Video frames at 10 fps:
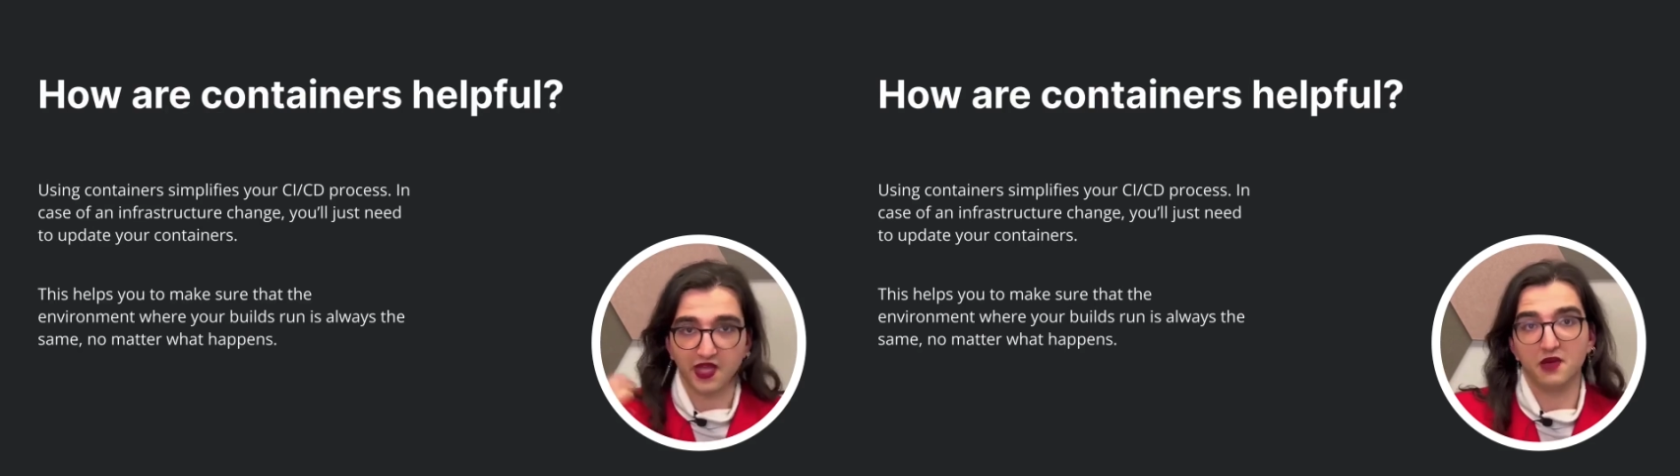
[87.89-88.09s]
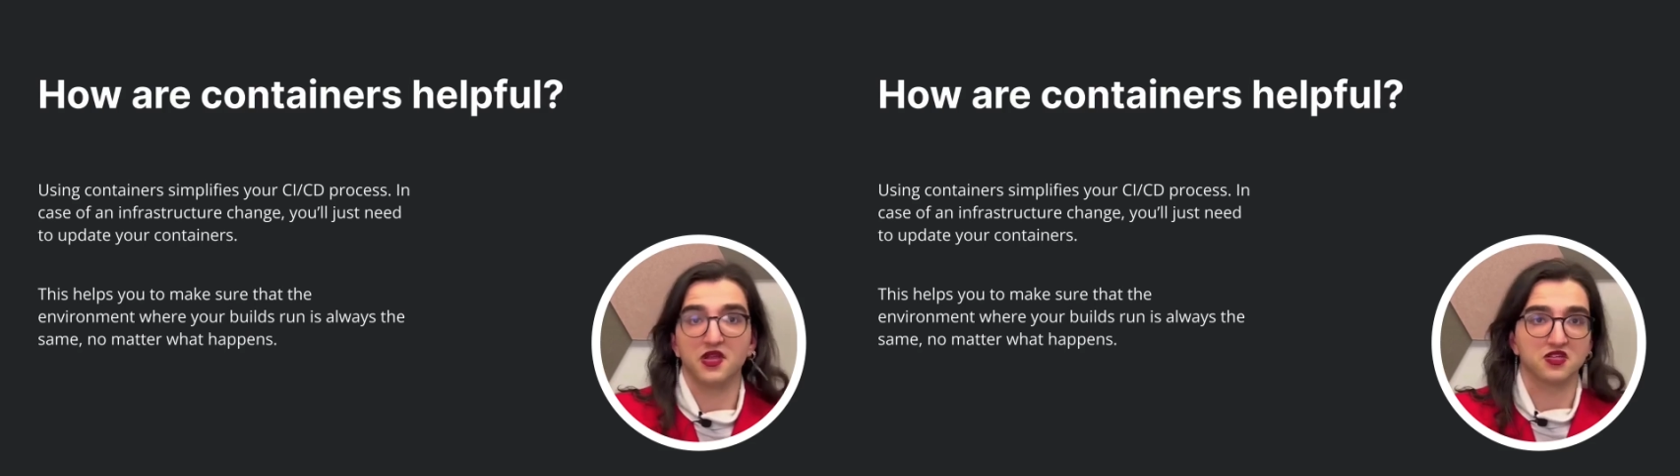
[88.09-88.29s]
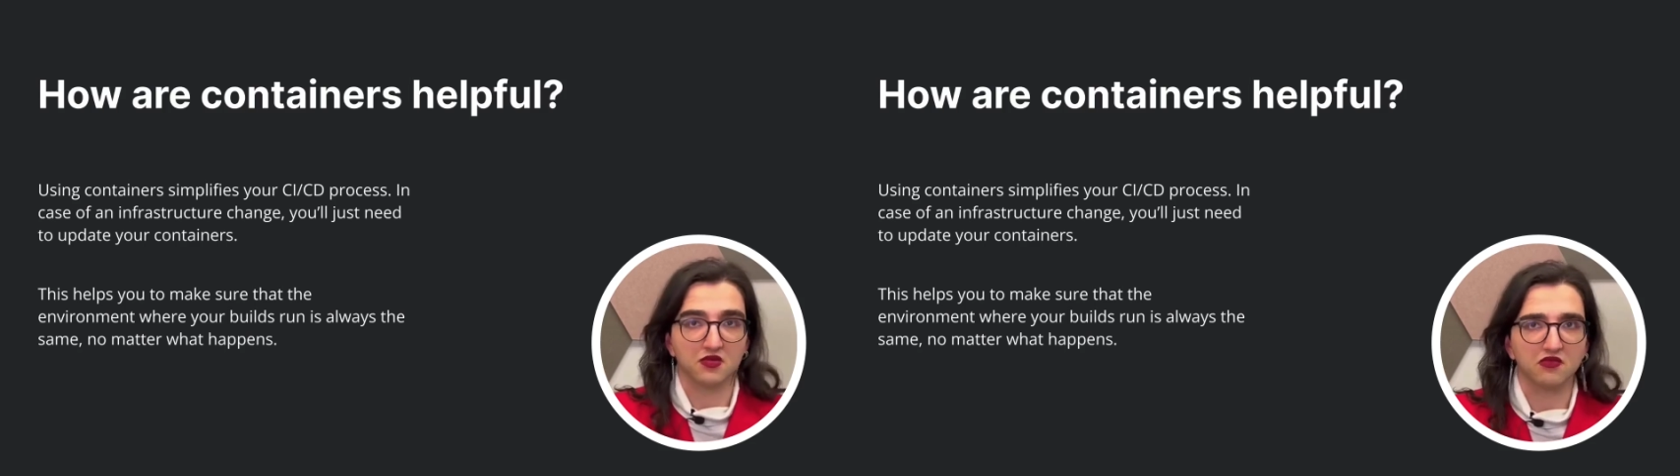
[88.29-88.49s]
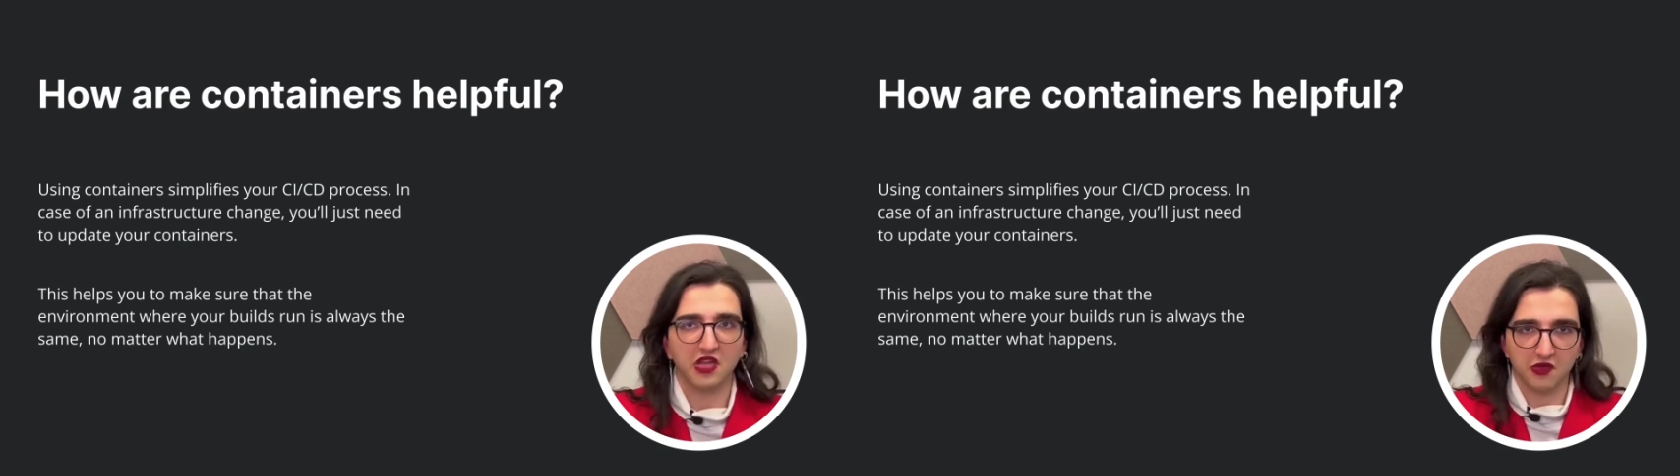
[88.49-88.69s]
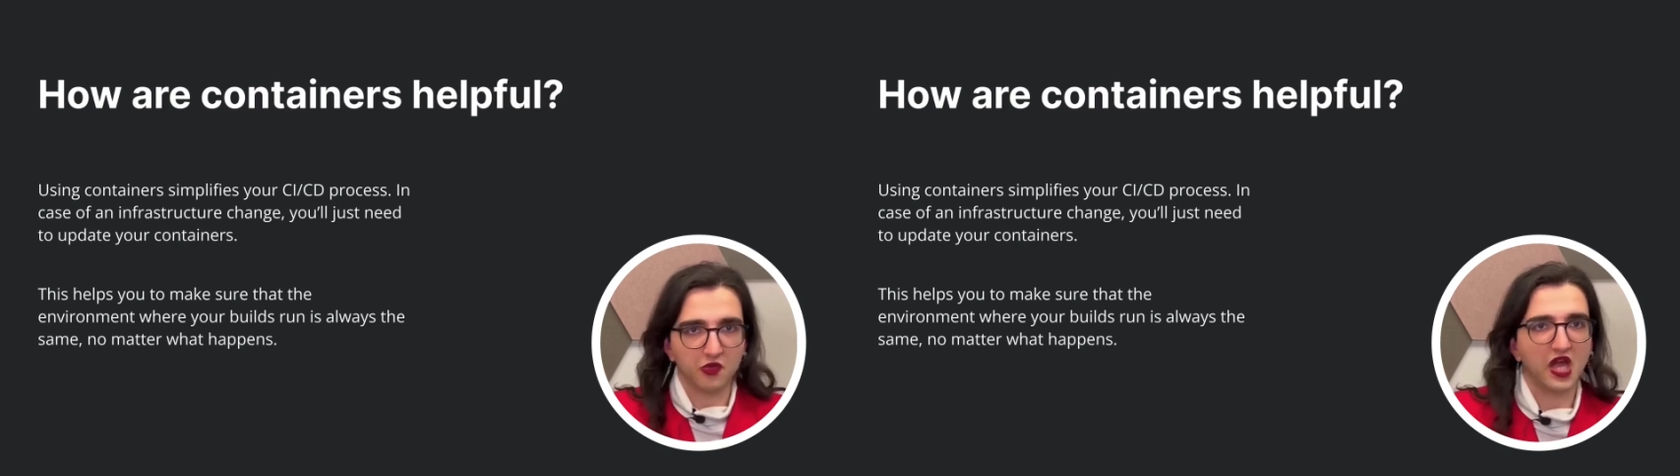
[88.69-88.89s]
like I mentioned,
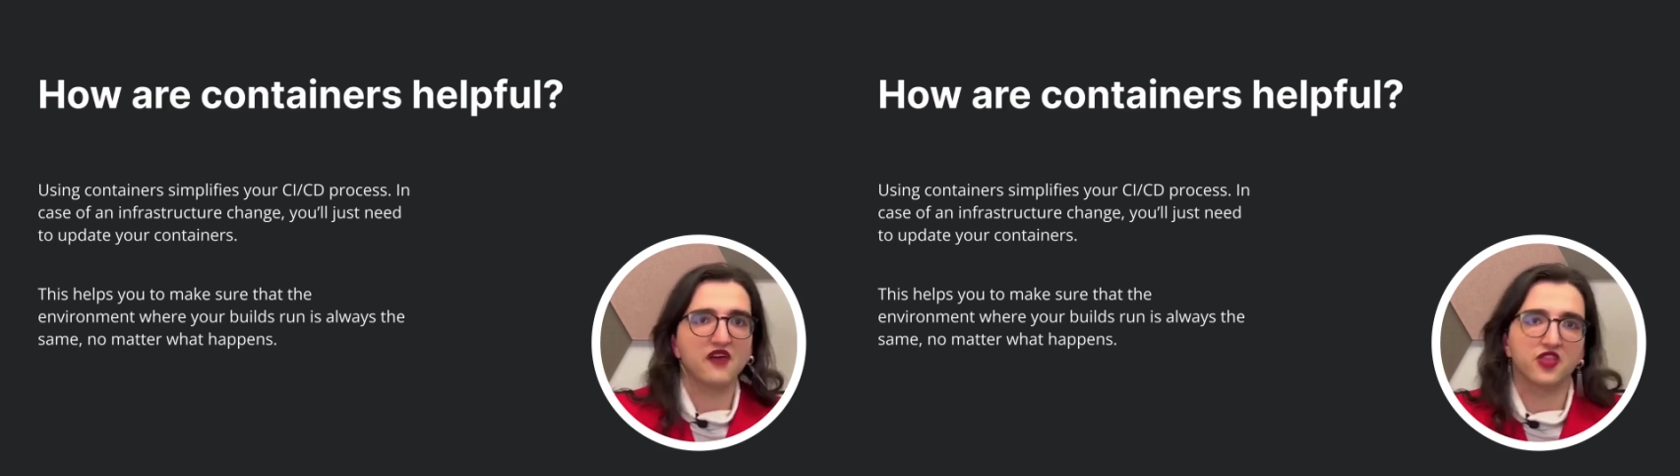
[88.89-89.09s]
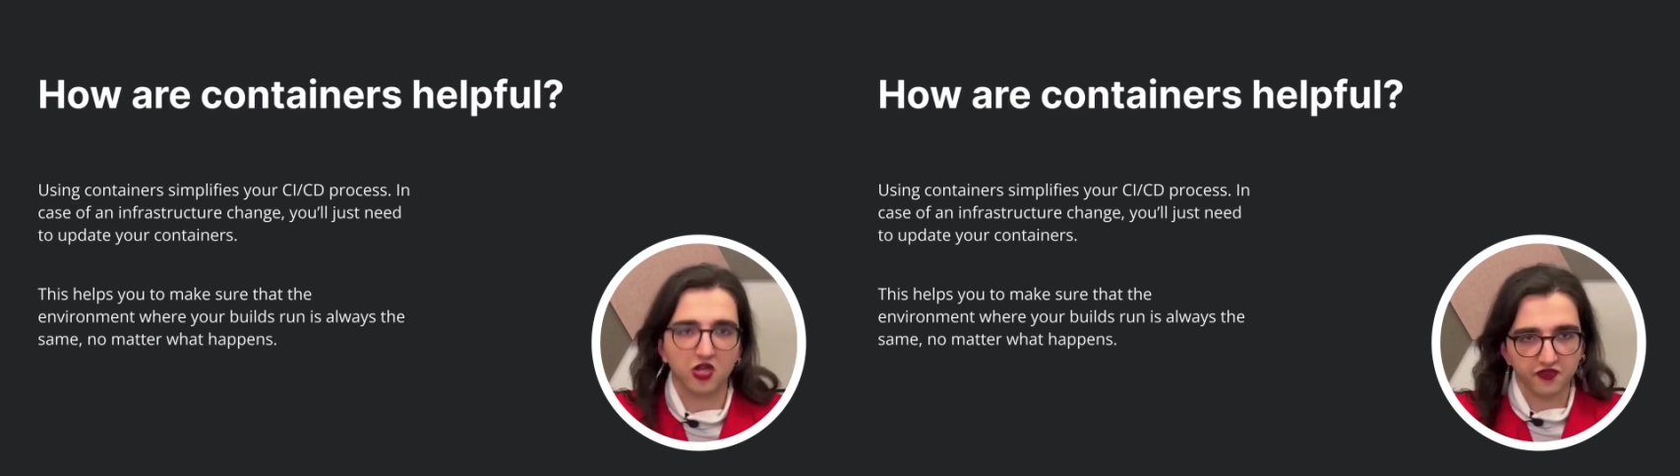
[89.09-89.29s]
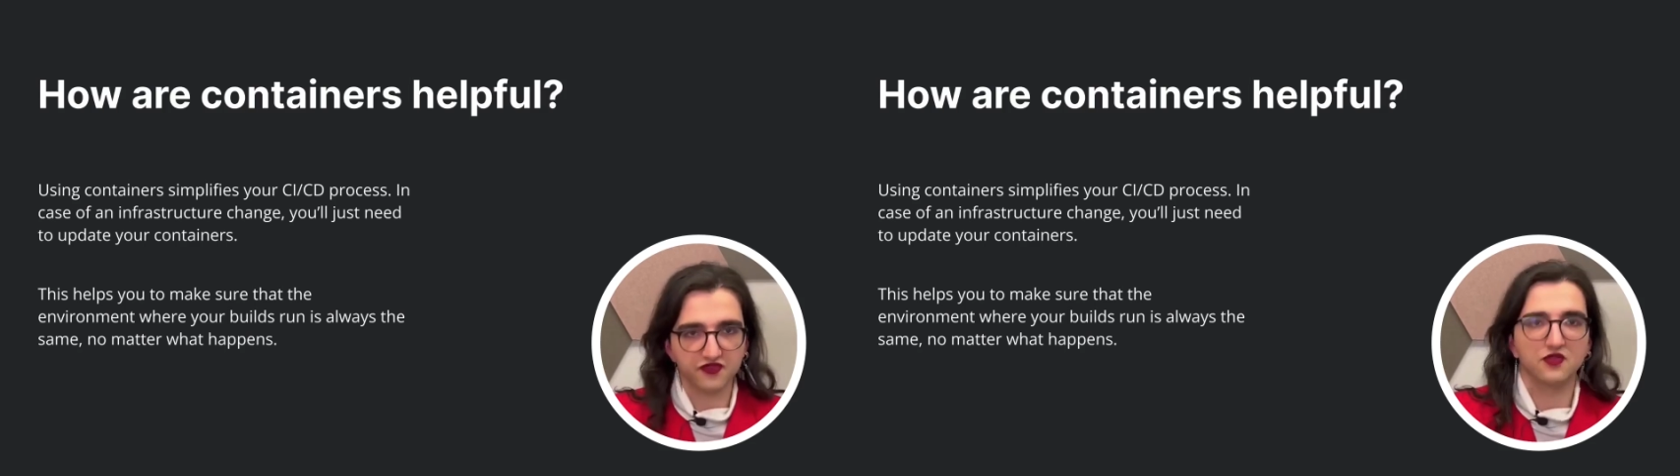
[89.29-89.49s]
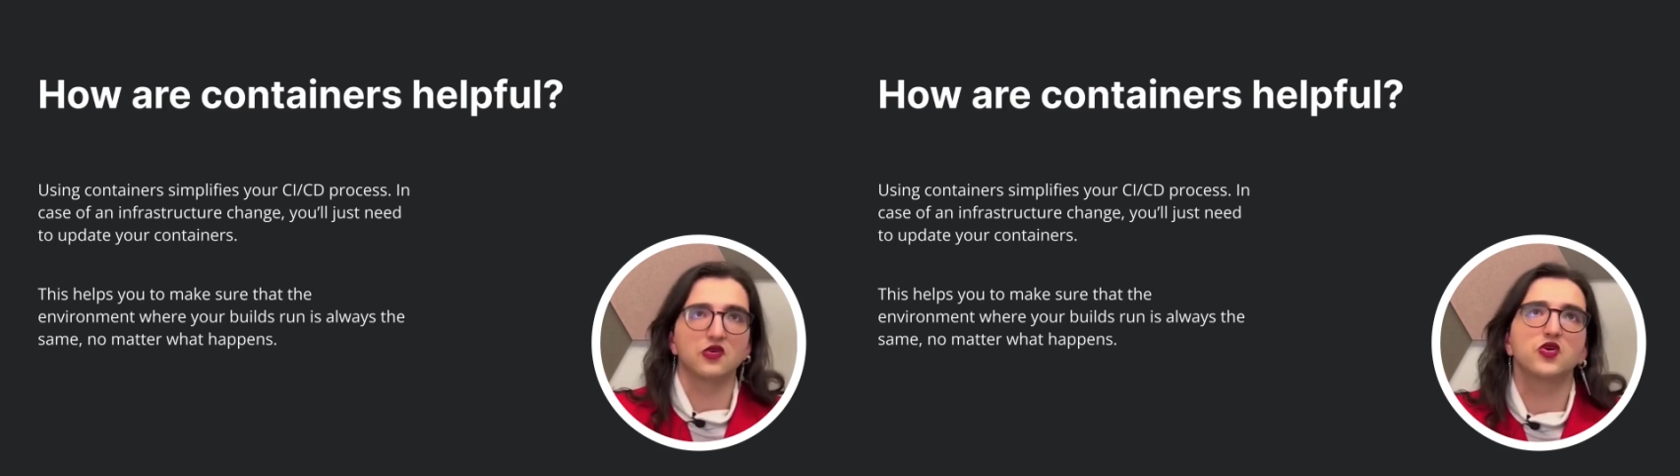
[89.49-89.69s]
like we have a lot of,